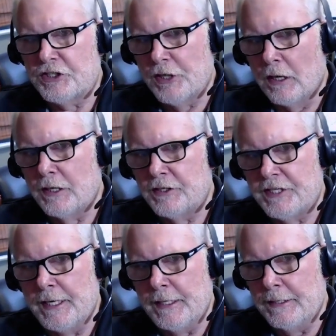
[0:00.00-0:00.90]
start
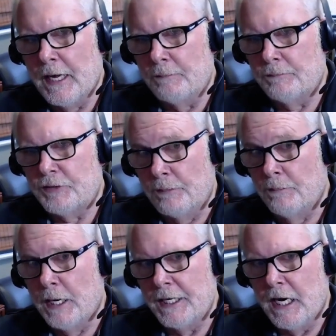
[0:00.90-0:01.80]
sending them some
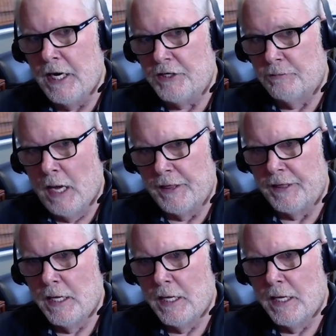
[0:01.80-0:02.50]
money each month,